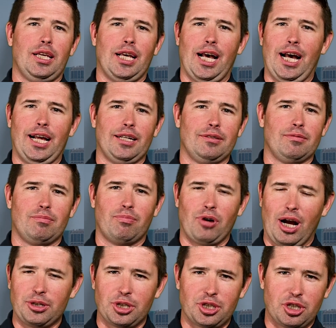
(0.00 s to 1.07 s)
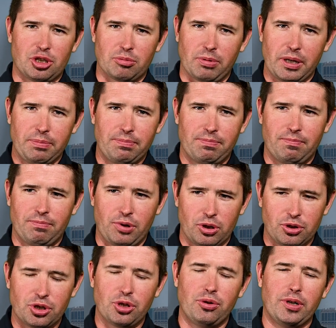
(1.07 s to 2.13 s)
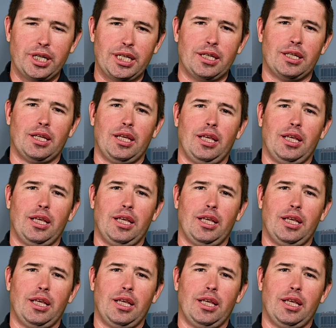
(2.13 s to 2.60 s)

on projects you should be pursuing,